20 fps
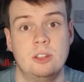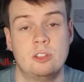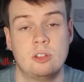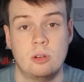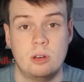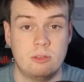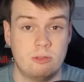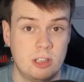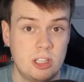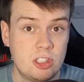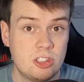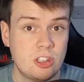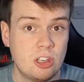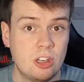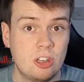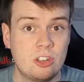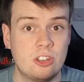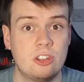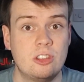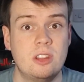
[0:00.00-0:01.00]

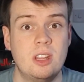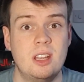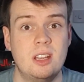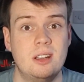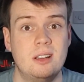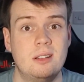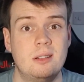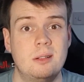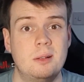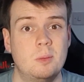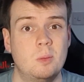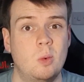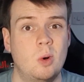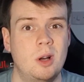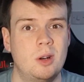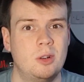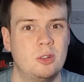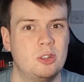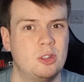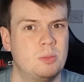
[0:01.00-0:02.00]
research, then
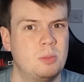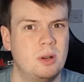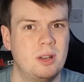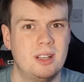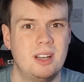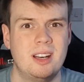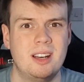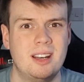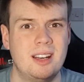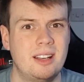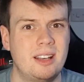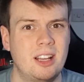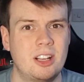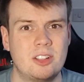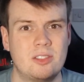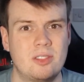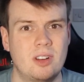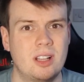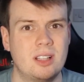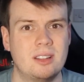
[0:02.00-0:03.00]
why not just put it in an index
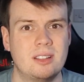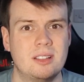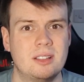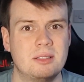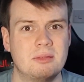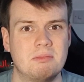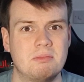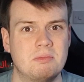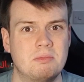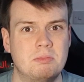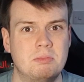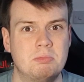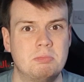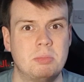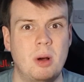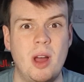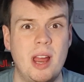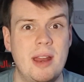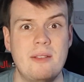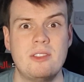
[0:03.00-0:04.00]
fund and
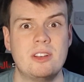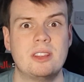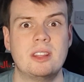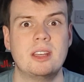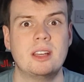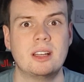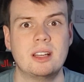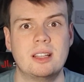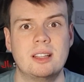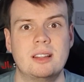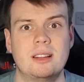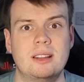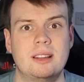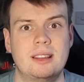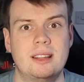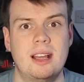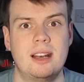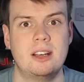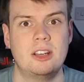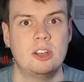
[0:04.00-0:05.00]
buy everything, and
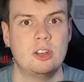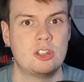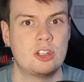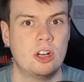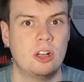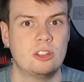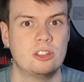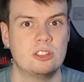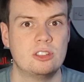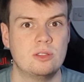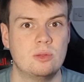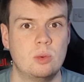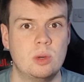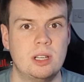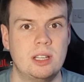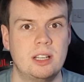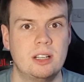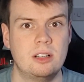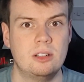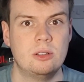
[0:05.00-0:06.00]
then your chances of
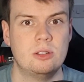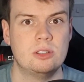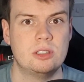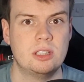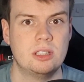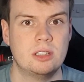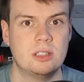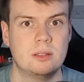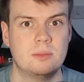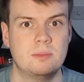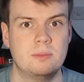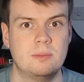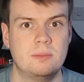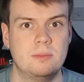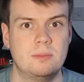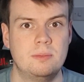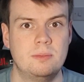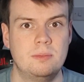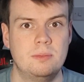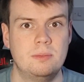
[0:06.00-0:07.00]
winning and losing are
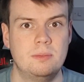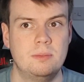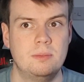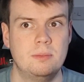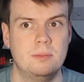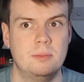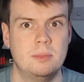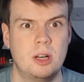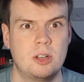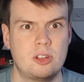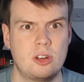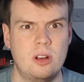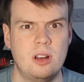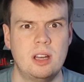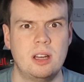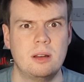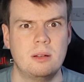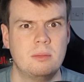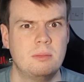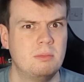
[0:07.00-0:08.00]
much
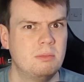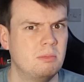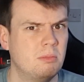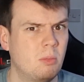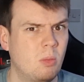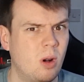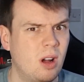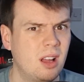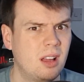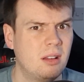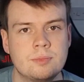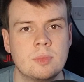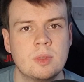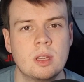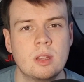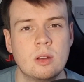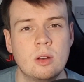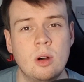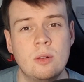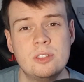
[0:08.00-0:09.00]
higher. Why?
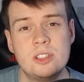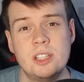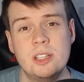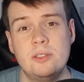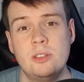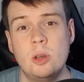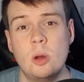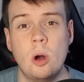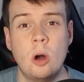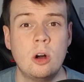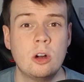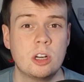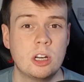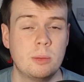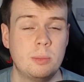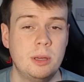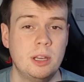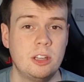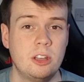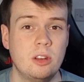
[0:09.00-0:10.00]
Obviously, if you are
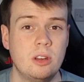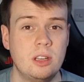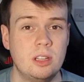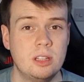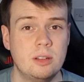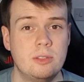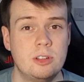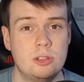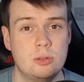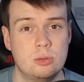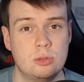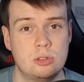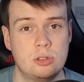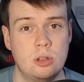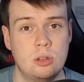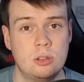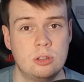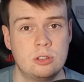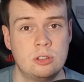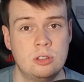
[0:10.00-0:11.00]
going to pick your individual
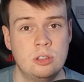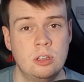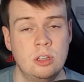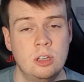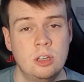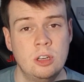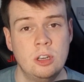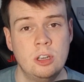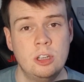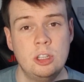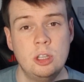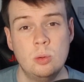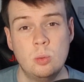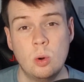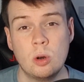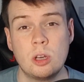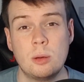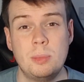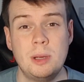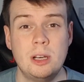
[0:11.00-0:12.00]
stocks, you
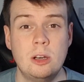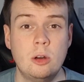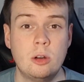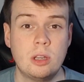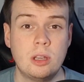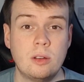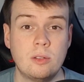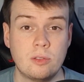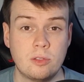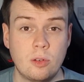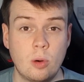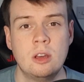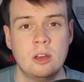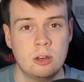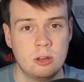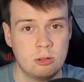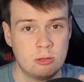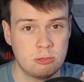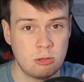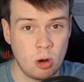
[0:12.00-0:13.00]
want to be looking for
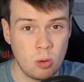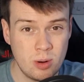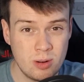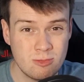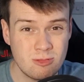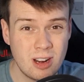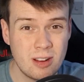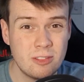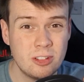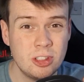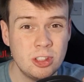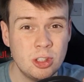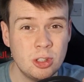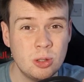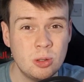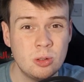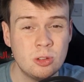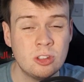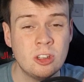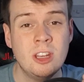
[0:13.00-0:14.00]
growing
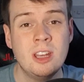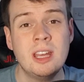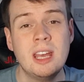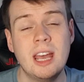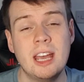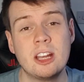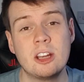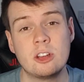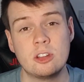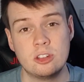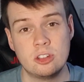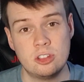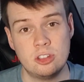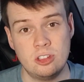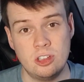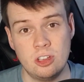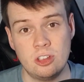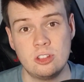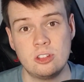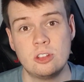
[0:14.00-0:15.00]
revenues and
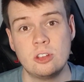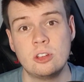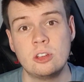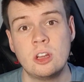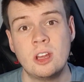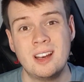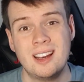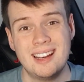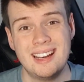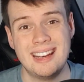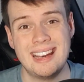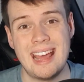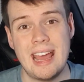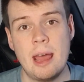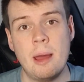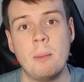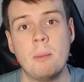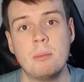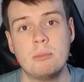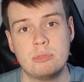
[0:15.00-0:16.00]
consistent
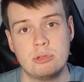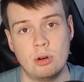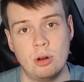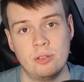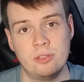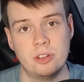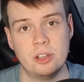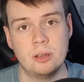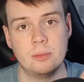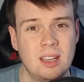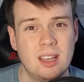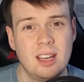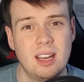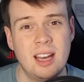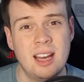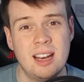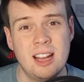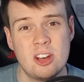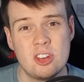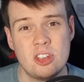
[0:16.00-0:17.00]
net profit.
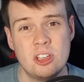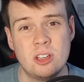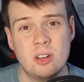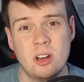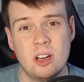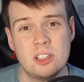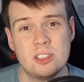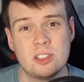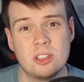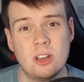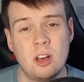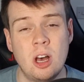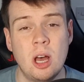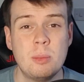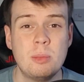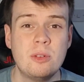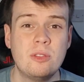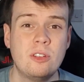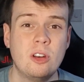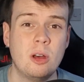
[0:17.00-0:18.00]
And actually, guys, I
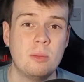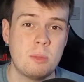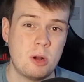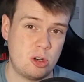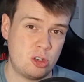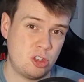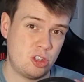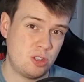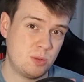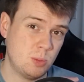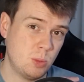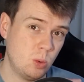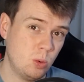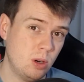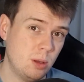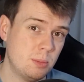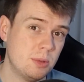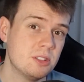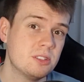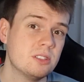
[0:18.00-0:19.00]
prefer much
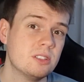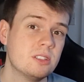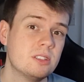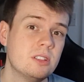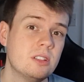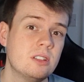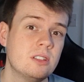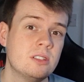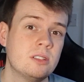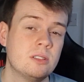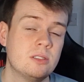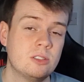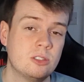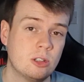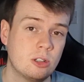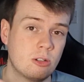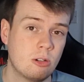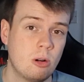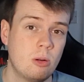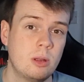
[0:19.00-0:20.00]
smaller businesses
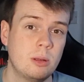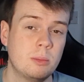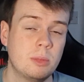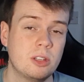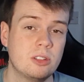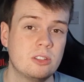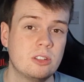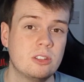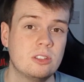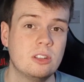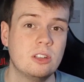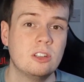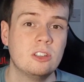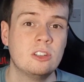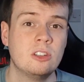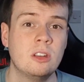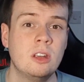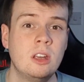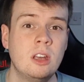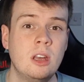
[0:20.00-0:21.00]
to growing
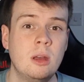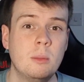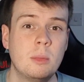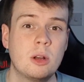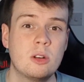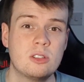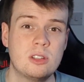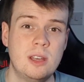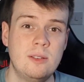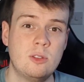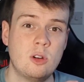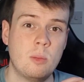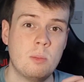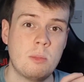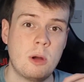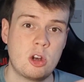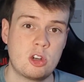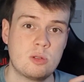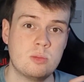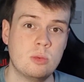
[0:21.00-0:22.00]
businesses because they've got
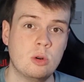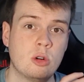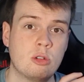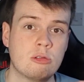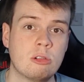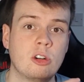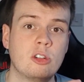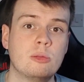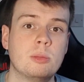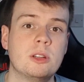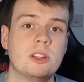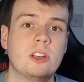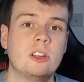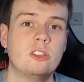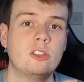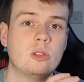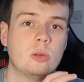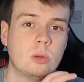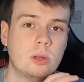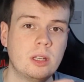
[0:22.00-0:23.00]
much more growth
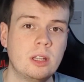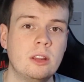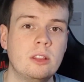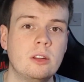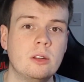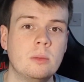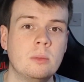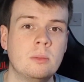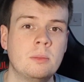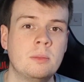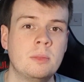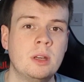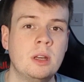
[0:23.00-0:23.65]
potential in them.